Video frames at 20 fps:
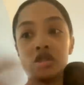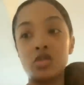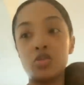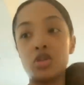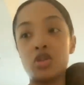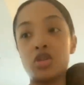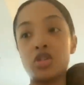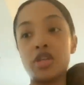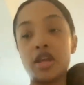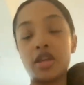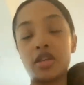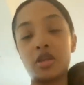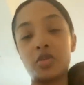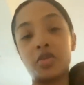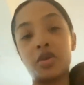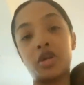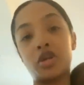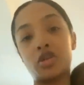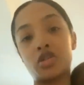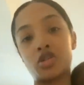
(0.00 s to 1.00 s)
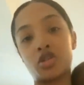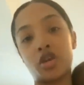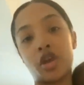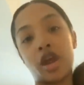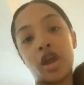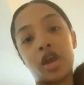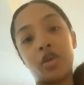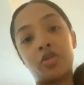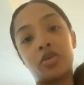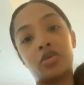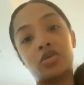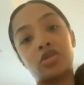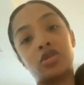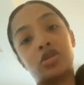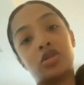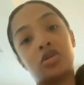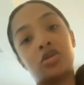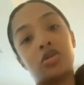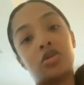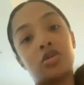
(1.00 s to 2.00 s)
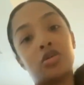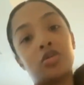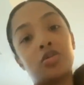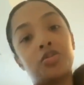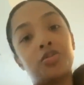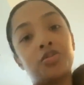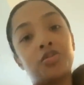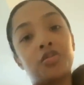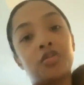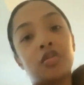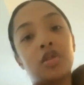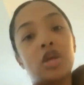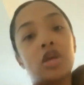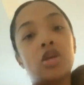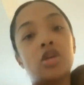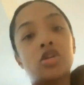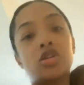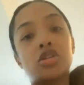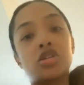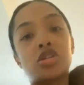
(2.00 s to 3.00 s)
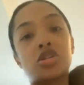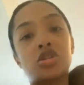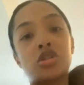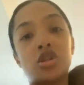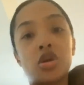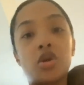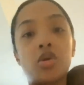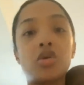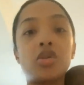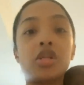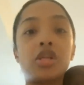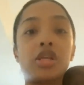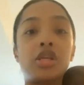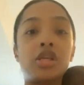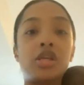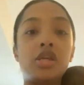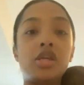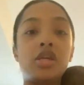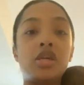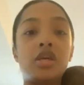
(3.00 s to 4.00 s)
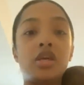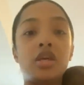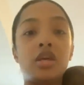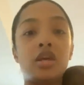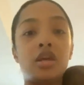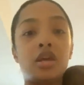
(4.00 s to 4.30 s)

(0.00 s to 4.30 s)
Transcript: when you take the pills you're able to slowly